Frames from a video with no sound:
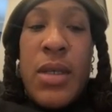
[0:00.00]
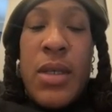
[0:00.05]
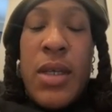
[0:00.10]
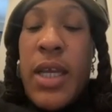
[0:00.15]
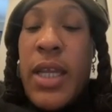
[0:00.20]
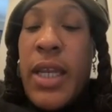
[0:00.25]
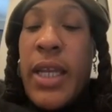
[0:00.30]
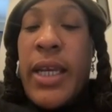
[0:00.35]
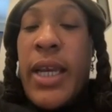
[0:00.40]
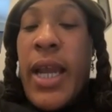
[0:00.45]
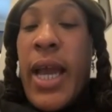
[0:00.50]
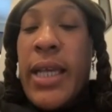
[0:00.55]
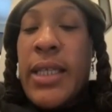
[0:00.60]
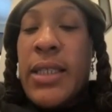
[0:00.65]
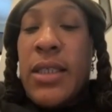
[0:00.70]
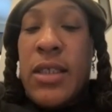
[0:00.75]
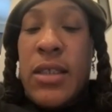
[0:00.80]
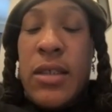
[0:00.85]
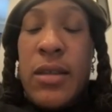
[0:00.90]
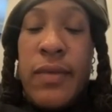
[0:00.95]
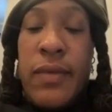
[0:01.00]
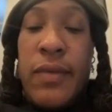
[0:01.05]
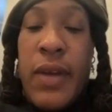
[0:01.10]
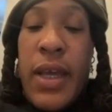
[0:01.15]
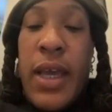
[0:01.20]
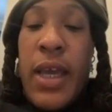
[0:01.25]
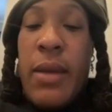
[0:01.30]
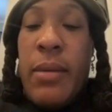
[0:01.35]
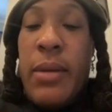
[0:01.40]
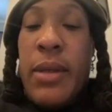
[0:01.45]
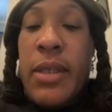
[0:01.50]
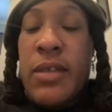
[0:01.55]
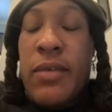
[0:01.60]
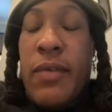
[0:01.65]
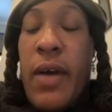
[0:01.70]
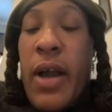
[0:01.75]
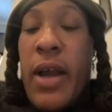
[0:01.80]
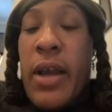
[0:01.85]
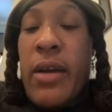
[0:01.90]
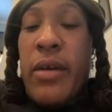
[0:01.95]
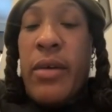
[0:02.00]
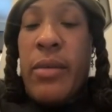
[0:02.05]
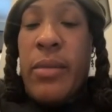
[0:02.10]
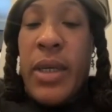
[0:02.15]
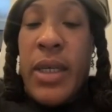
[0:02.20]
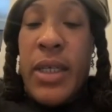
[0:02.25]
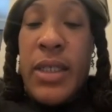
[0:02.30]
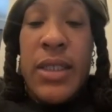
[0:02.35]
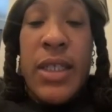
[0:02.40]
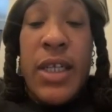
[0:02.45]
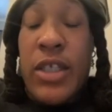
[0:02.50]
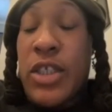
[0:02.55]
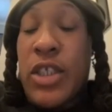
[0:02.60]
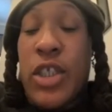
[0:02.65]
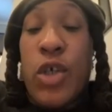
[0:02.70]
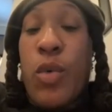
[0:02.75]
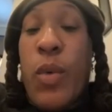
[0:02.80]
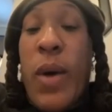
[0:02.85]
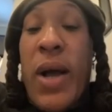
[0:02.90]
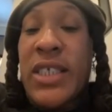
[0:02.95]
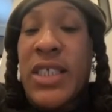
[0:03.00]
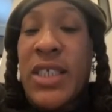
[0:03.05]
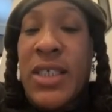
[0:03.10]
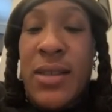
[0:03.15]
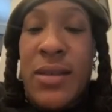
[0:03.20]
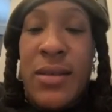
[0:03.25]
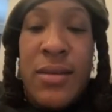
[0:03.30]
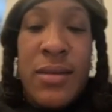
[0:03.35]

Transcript: it ignites his flame and his fire because they're still watching.